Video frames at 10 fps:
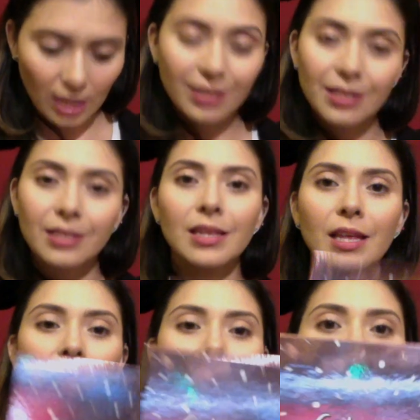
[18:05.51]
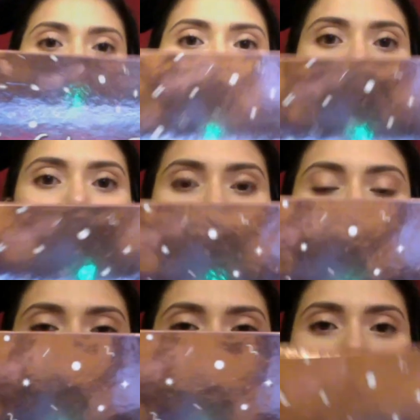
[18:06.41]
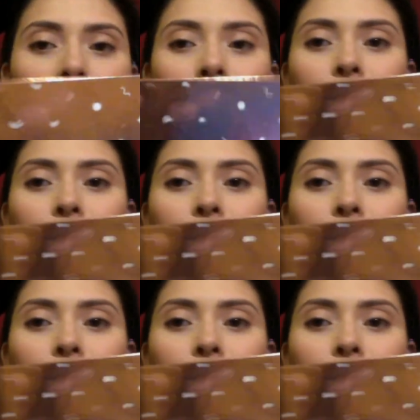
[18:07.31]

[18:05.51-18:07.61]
this is the I Think I Love You palette.